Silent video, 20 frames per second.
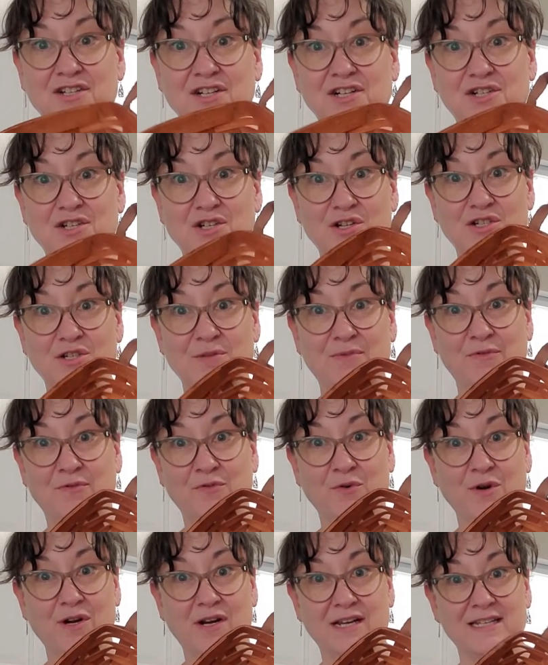should have showed you
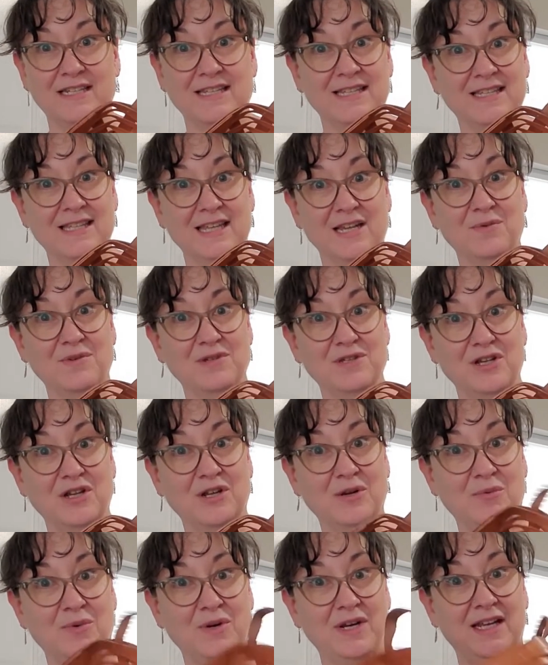before because this thing was
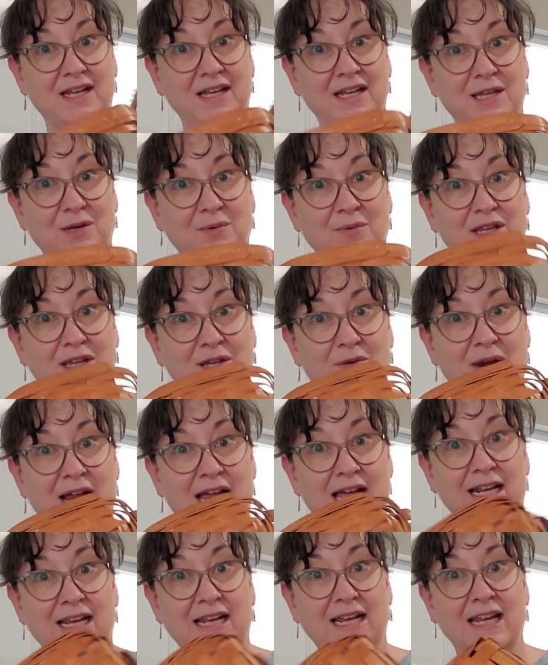looking really, really
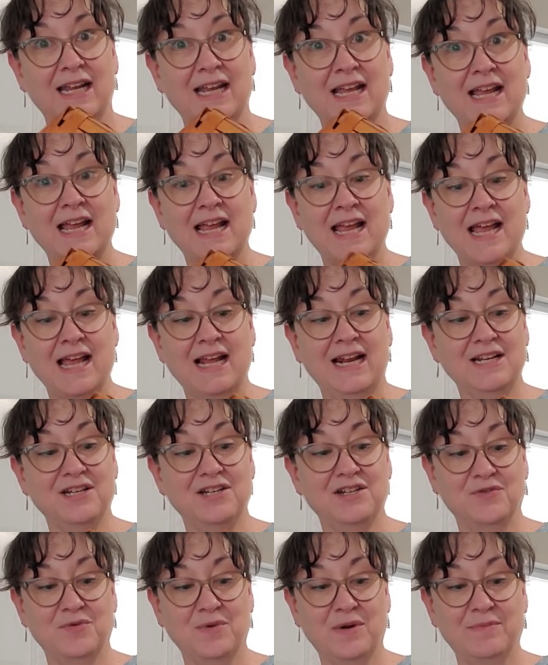ratty. And I
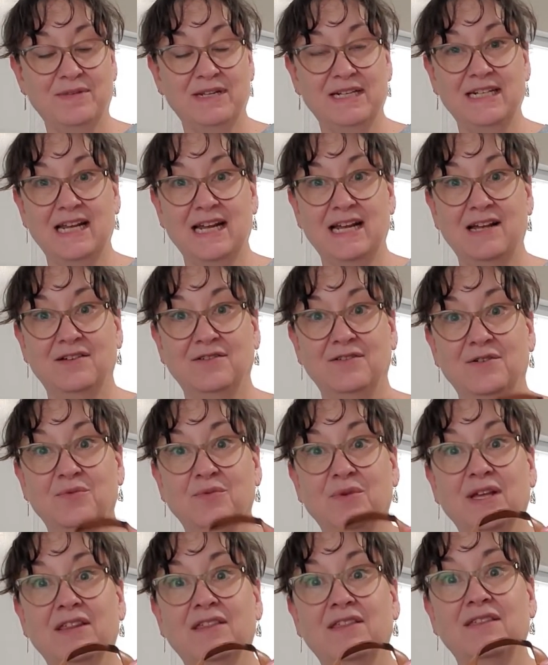just rubbed it down
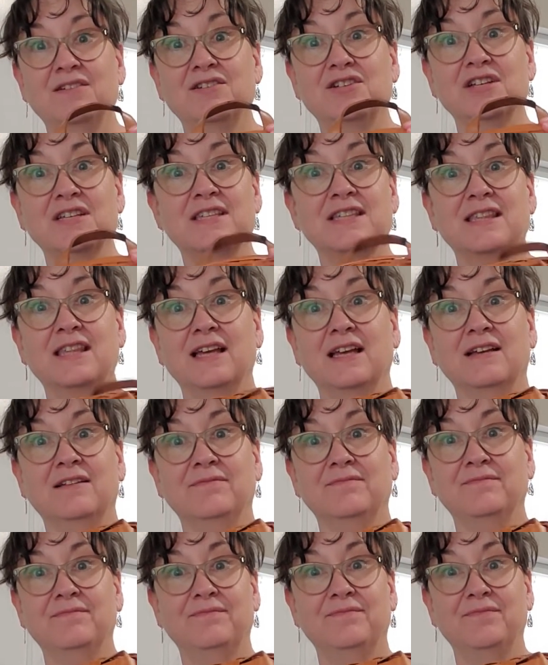with just the
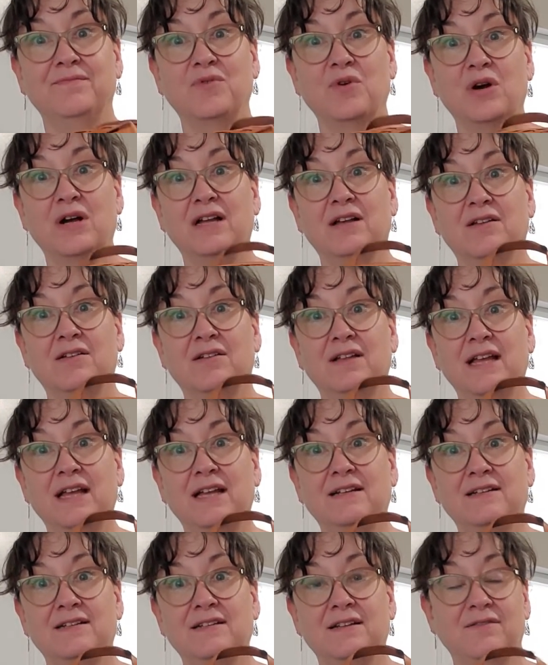oil
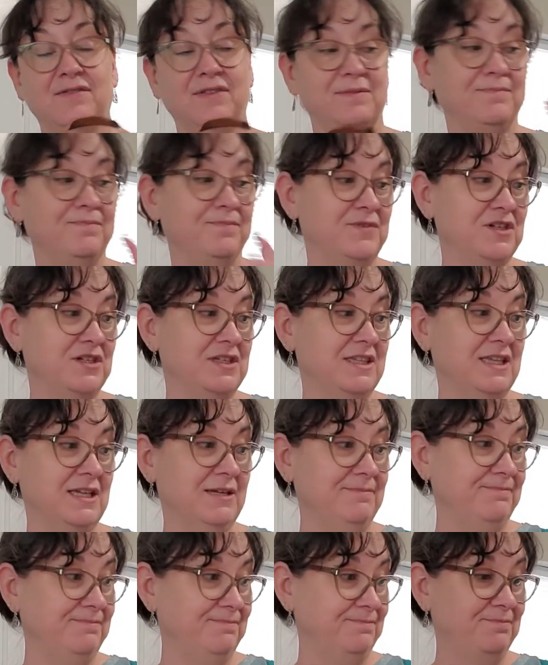and just
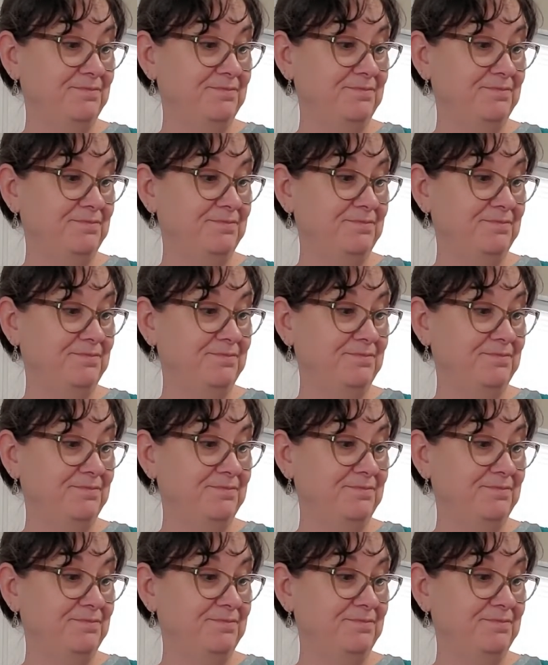the